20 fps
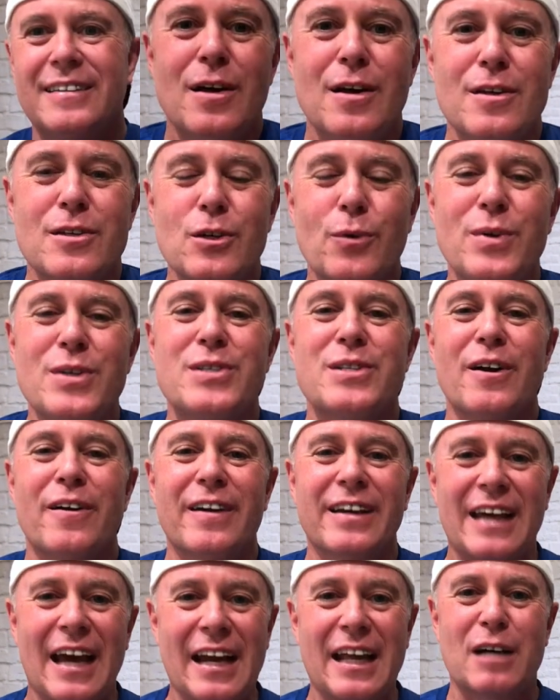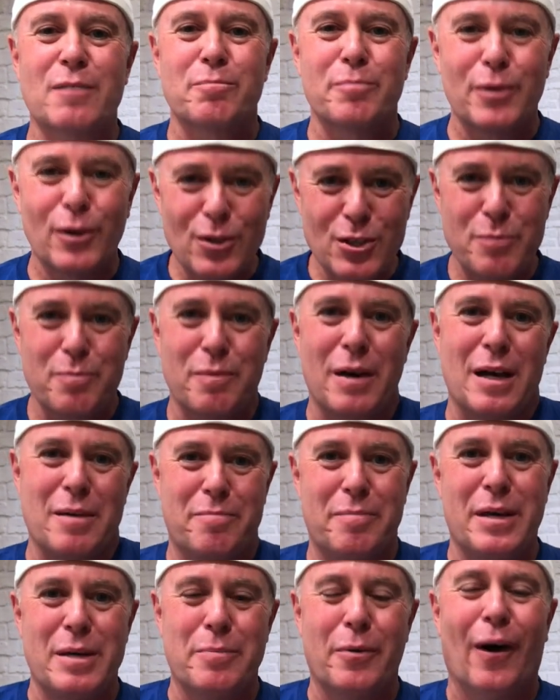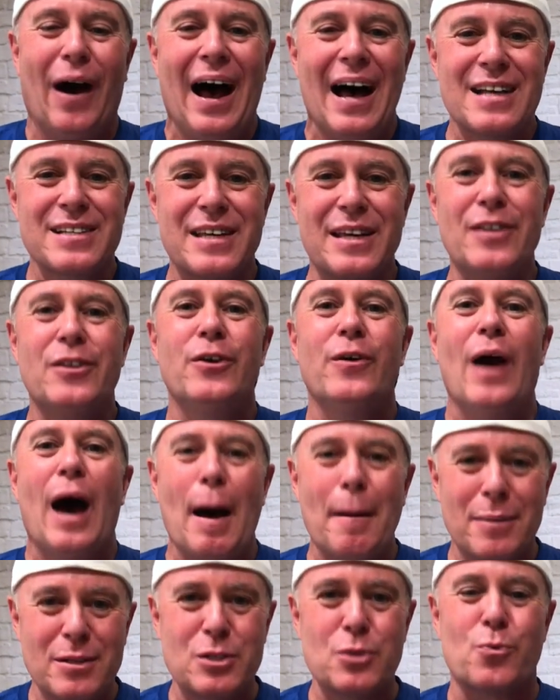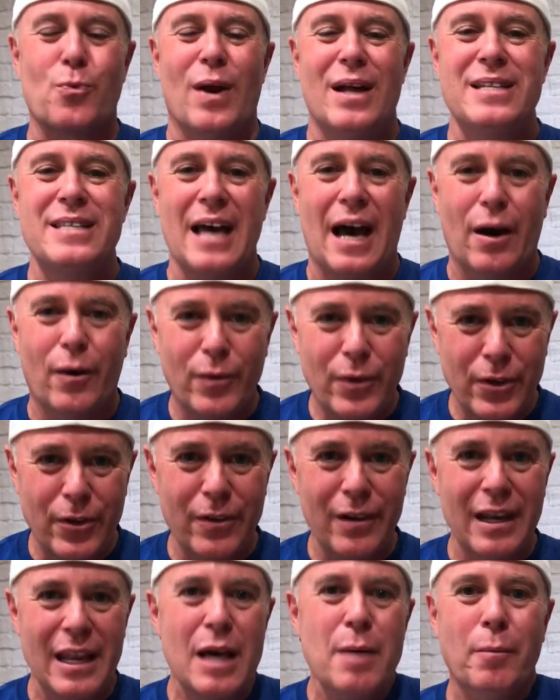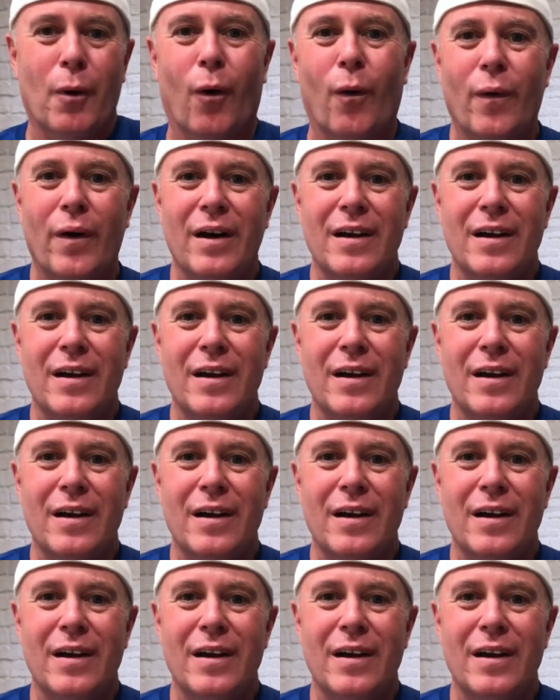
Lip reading: So we started getting approached by people asking, do you happen to rent out your limo?